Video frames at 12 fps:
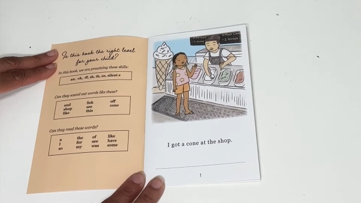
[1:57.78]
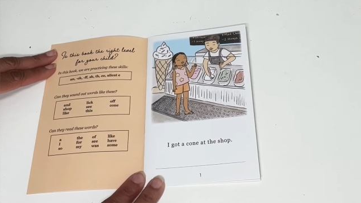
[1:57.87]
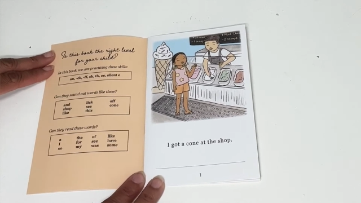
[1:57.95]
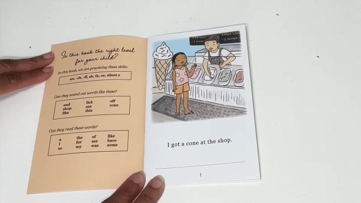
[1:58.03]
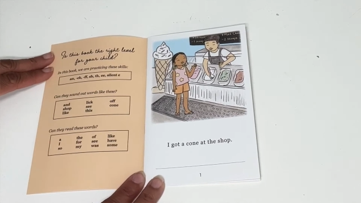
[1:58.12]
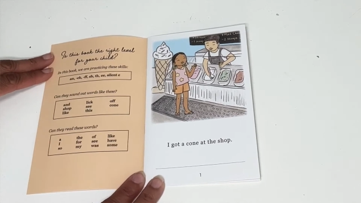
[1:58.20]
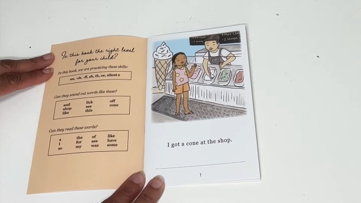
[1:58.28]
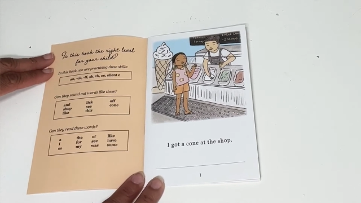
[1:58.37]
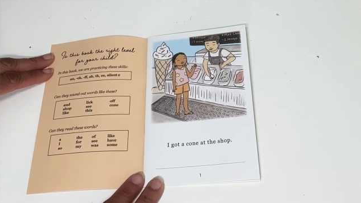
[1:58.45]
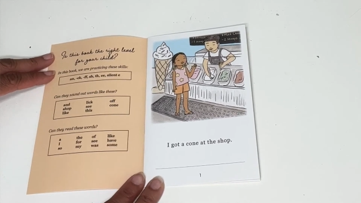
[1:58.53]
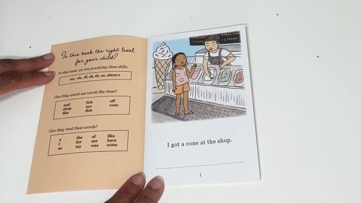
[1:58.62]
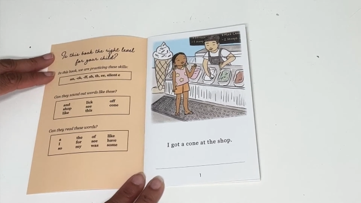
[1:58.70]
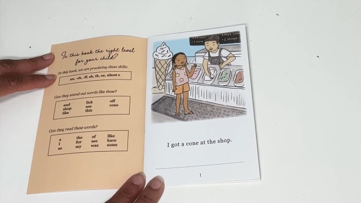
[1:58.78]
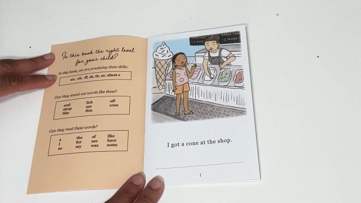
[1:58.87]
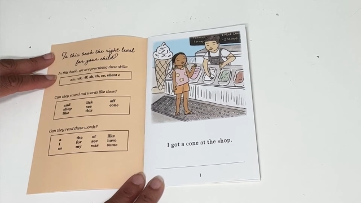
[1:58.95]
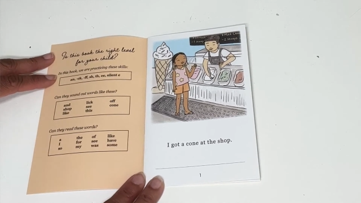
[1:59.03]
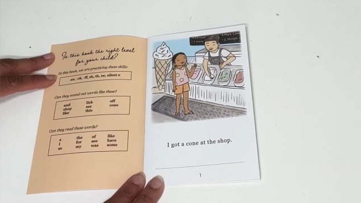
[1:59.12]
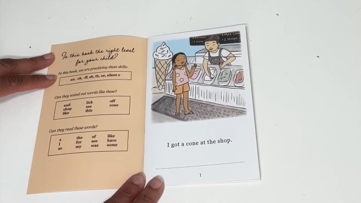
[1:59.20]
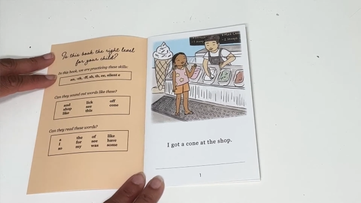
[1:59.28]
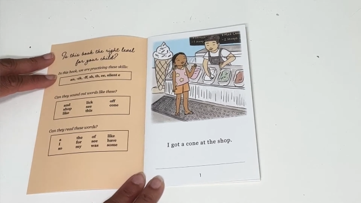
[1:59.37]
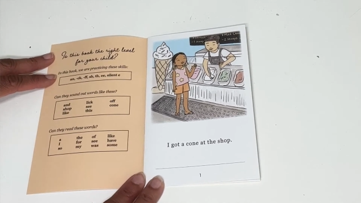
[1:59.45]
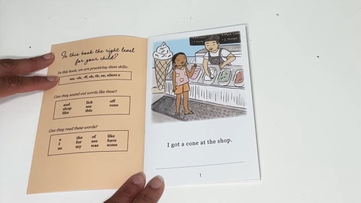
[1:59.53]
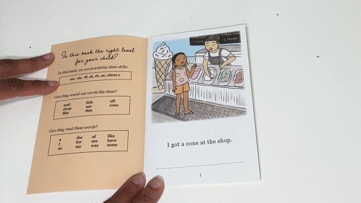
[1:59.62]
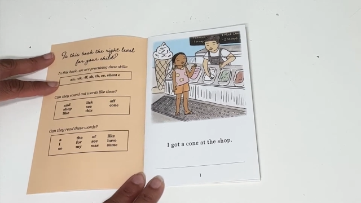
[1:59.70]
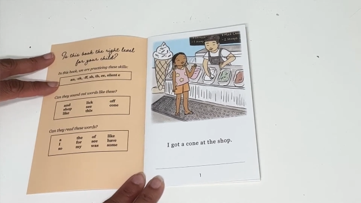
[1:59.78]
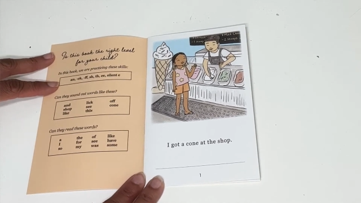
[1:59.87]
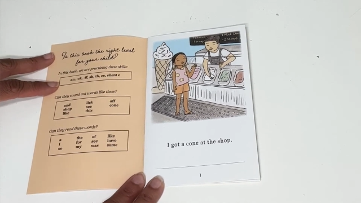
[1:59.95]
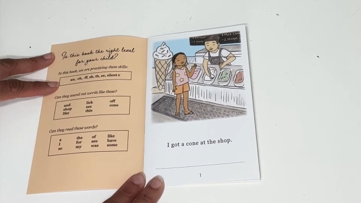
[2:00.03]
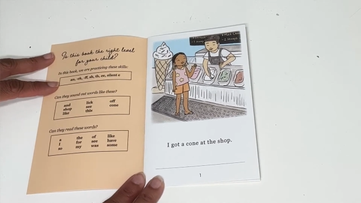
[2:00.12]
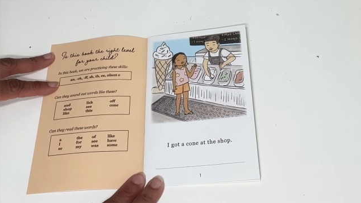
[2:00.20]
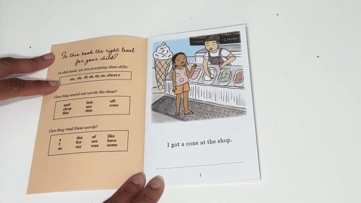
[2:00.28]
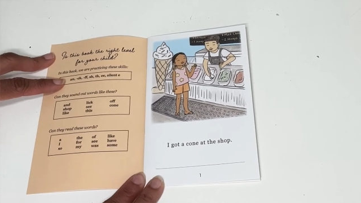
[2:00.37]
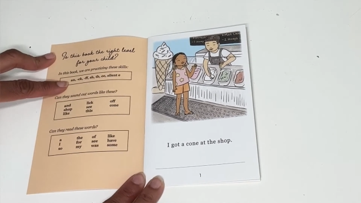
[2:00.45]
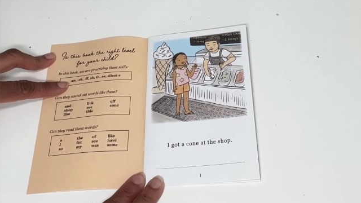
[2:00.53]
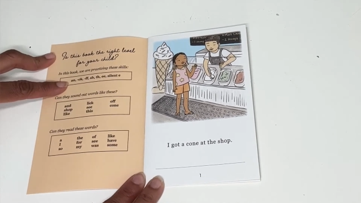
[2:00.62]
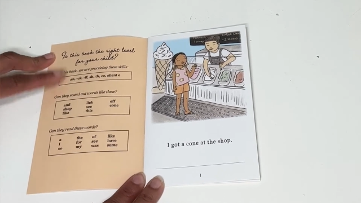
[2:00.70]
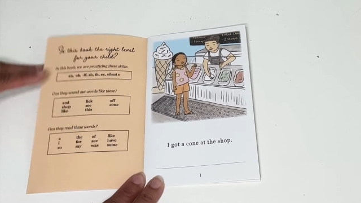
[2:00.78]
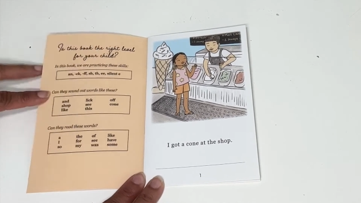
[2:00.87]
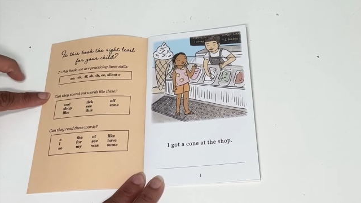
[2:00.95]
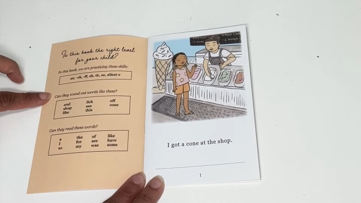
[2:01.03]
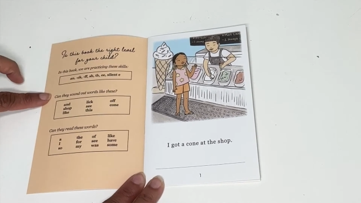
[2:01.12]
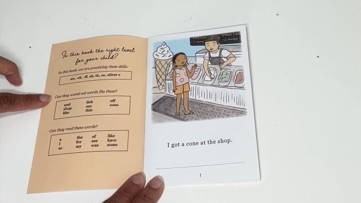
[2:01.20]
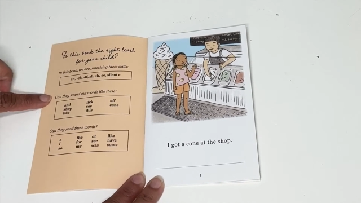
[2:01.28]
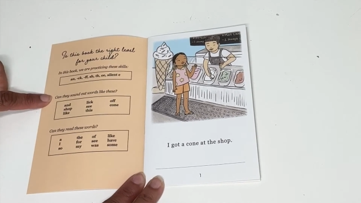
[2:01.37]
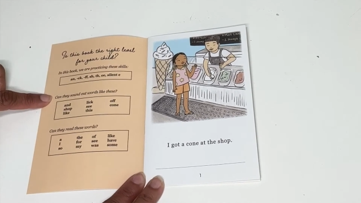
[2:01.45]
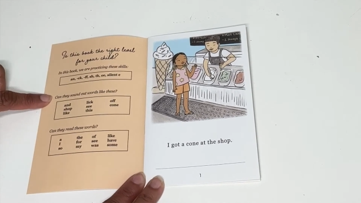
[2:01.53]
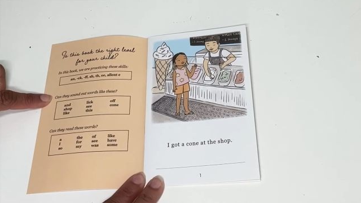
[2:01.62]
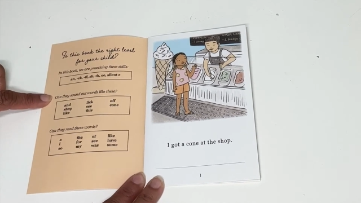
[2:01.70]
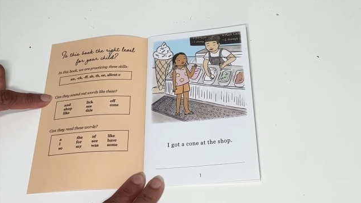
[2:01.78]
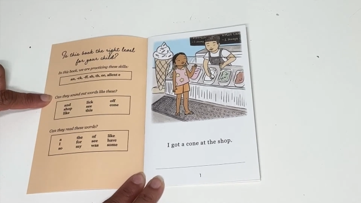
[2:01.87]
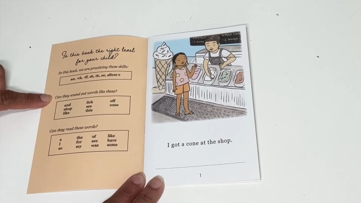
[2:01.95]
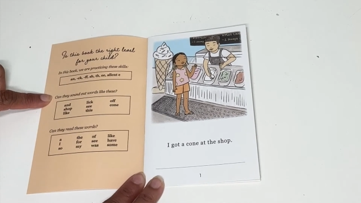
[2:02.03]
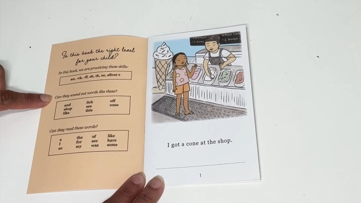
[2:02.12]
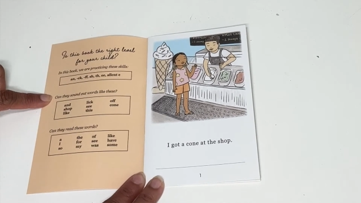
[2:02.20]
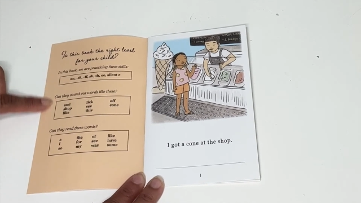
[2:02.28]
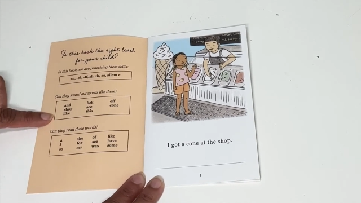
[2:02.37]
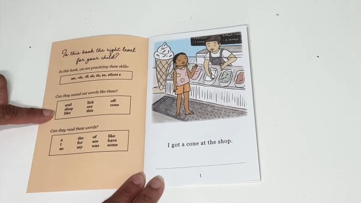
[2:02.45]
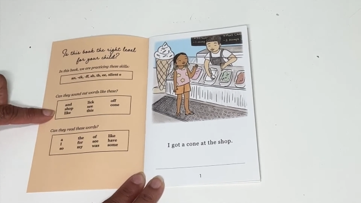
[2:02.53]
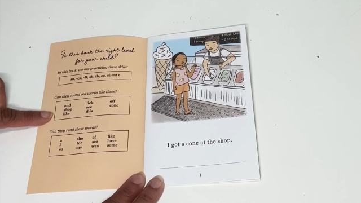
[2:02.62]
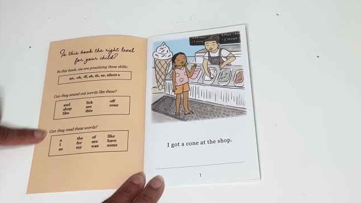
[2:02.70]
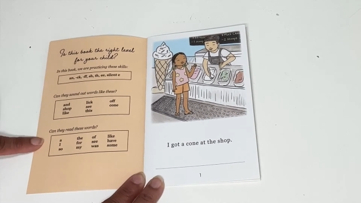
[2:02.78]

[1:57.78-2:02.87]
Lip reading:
(no speaker visible)